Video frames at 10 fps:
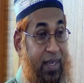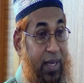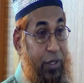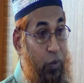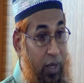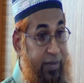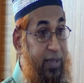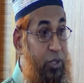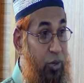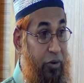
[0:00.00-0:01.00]
and to give
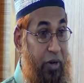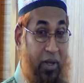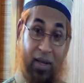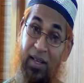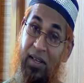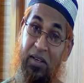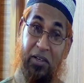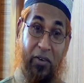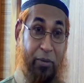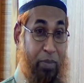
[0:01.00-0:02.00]
you authority?
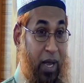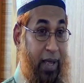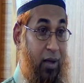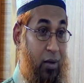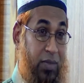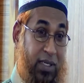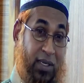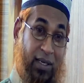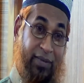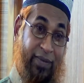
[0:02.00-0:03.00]
The reply comes
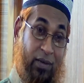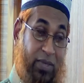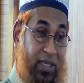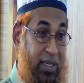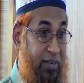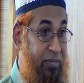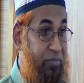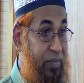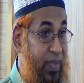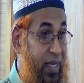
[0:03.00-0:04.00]
in the
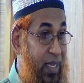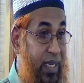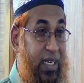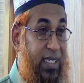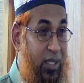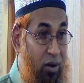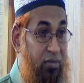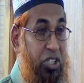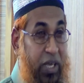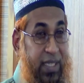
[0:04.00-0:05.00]
affirmative. It is
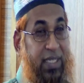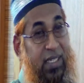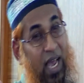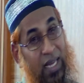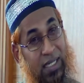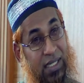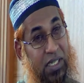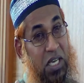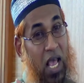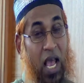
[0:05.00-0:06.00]
not just an
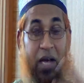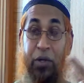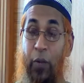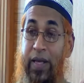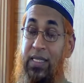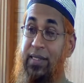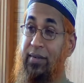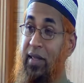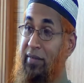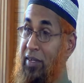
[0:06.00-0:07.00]
answer and a
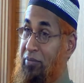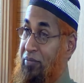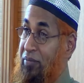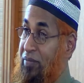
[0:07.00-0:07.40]
question given.